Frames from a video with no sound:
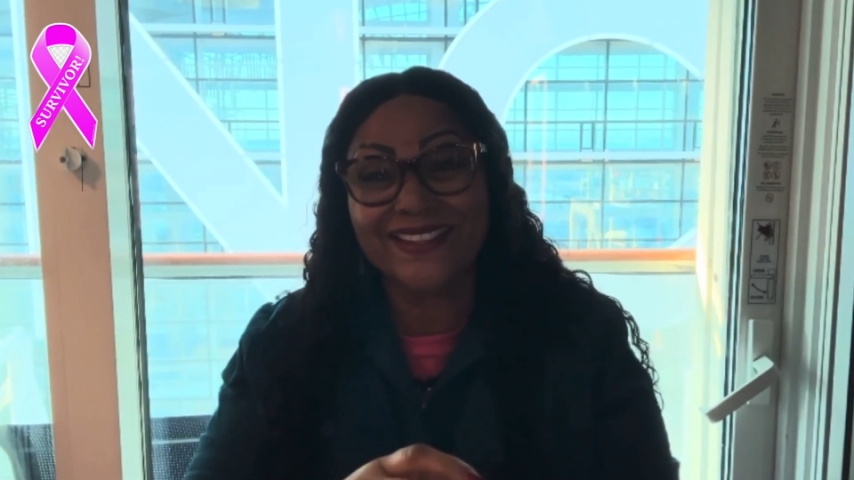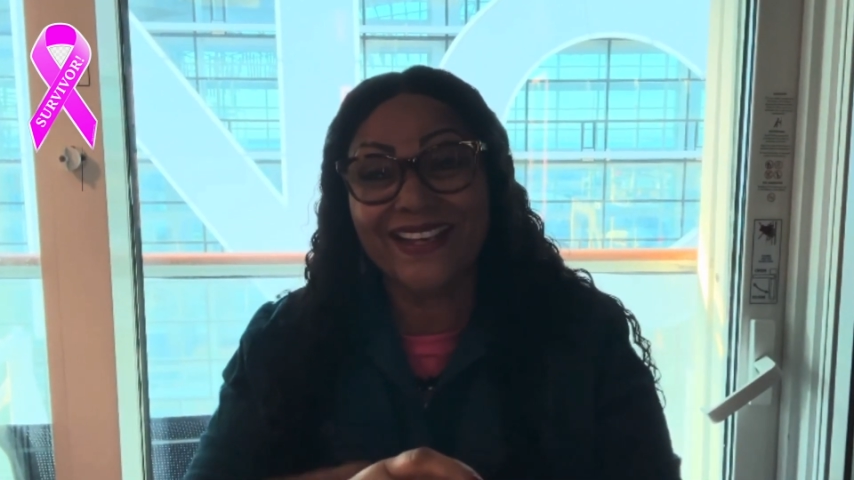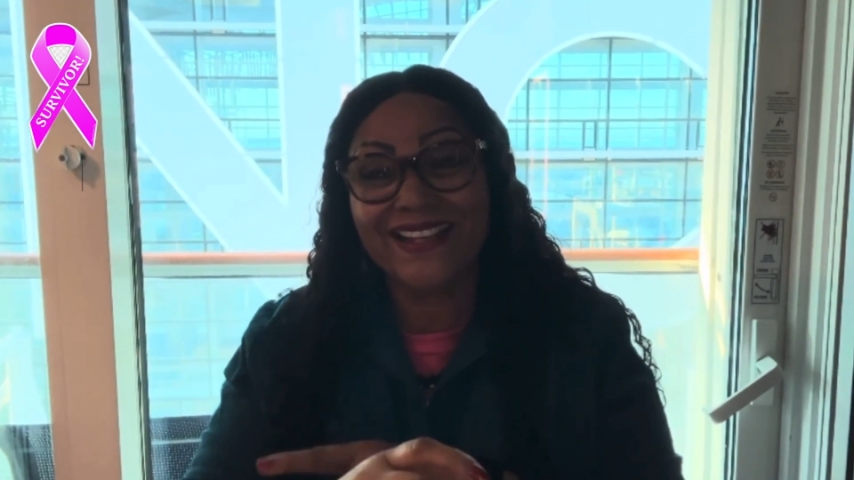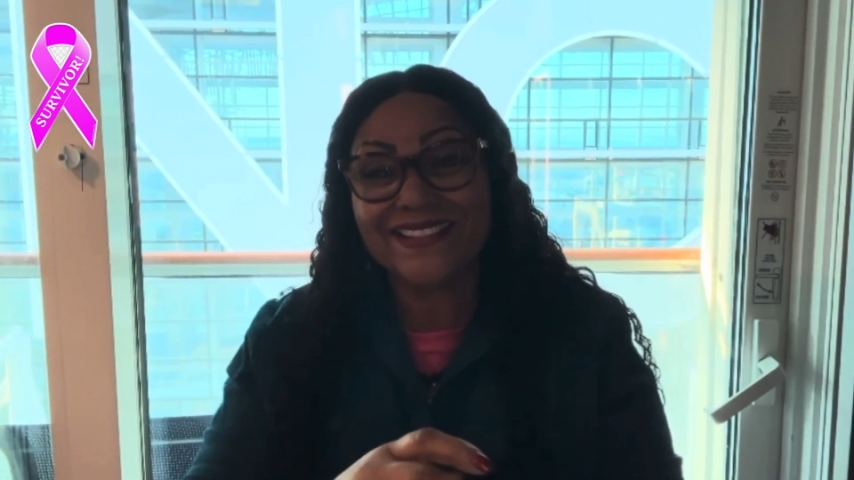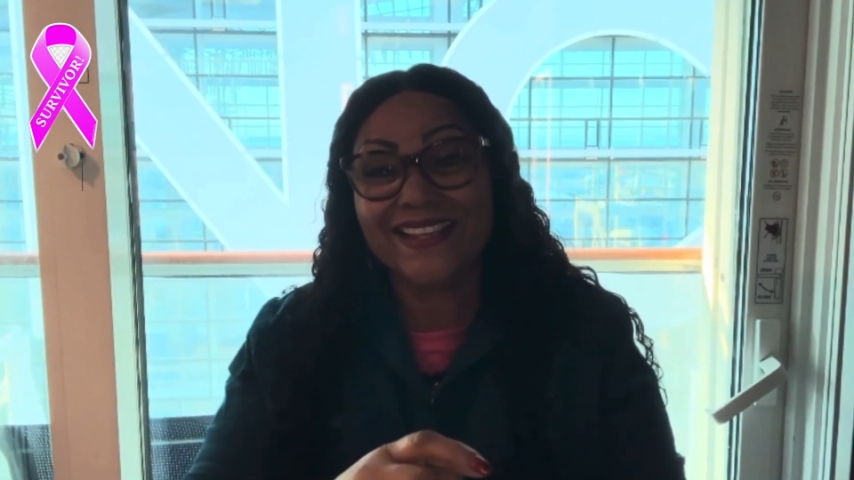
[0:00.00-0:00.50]
and
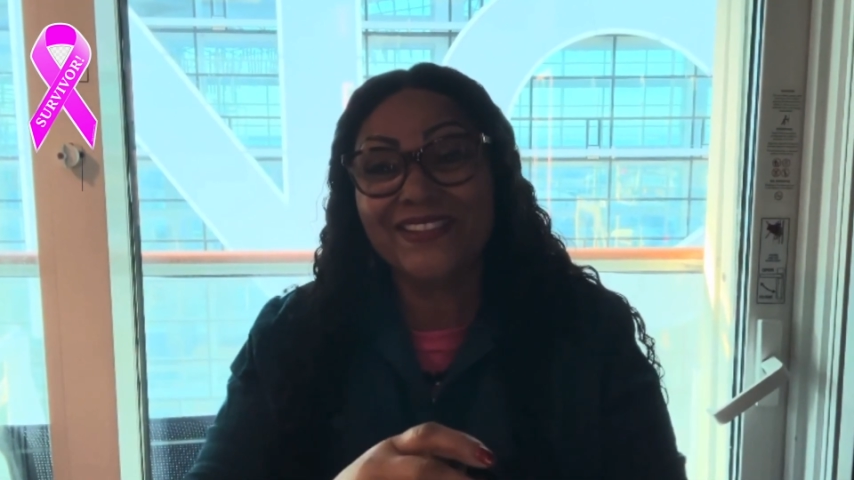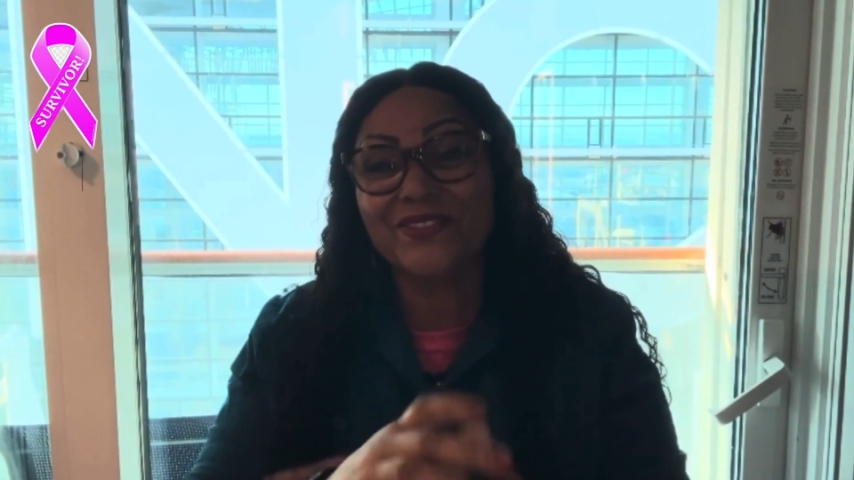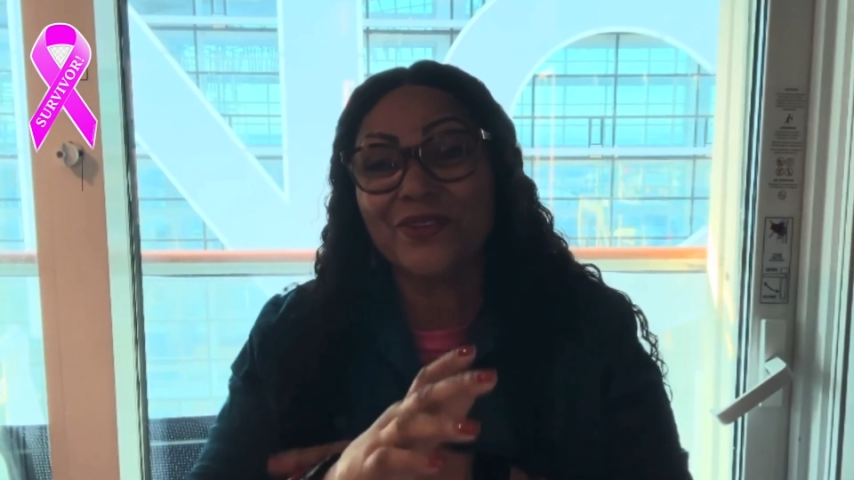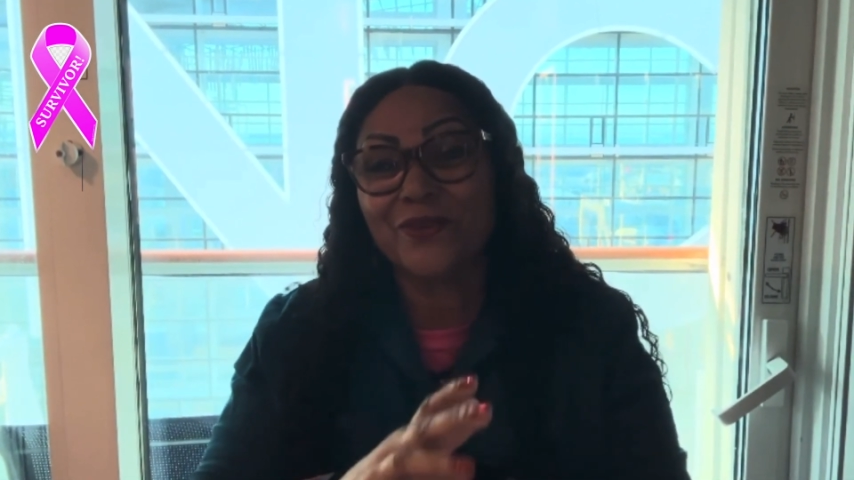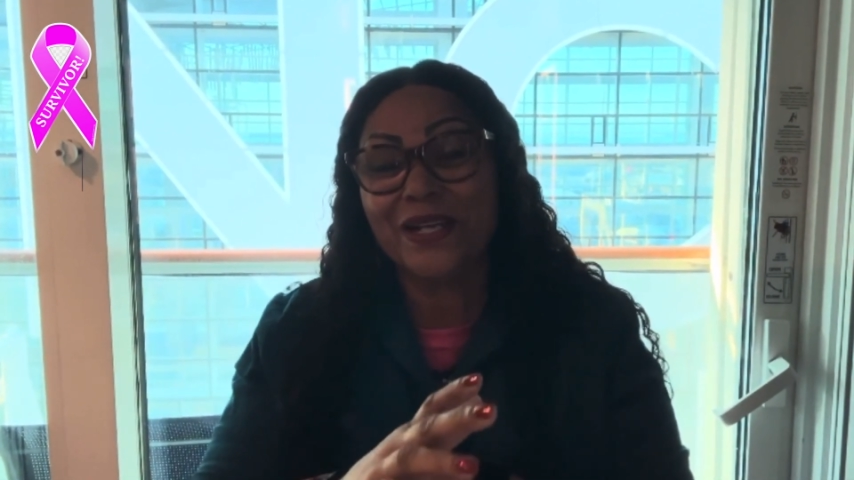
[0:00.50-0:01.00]
I say, you
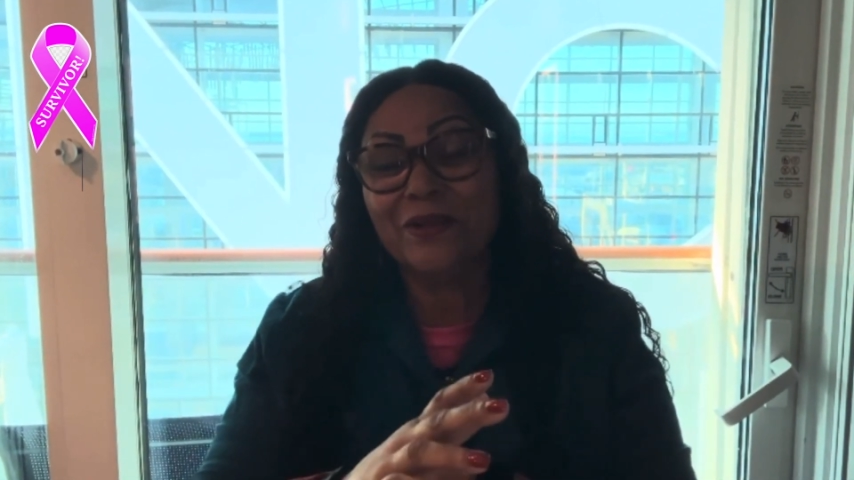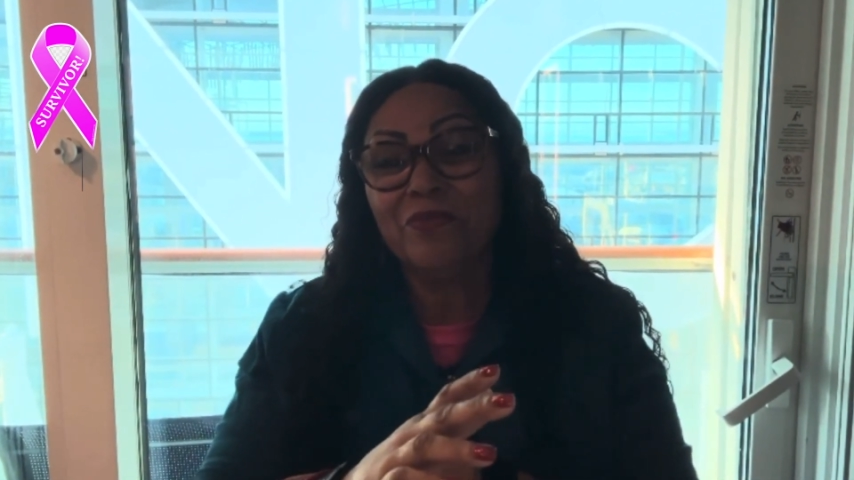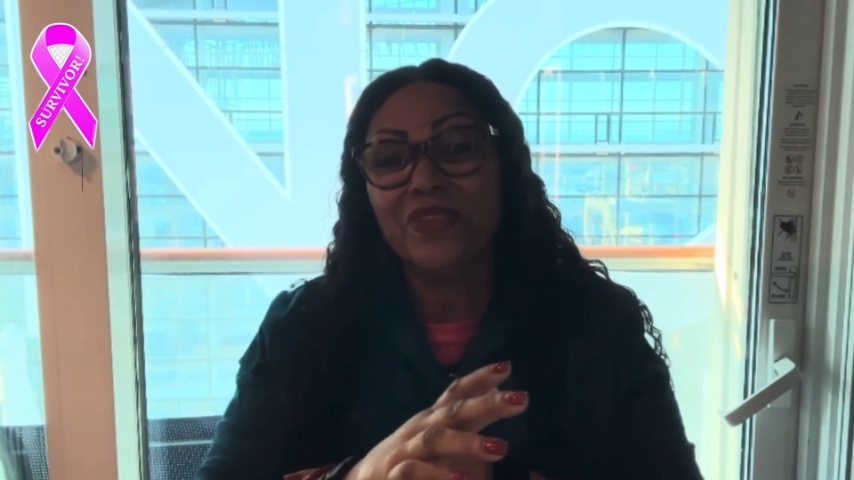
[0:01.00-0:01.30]
know what,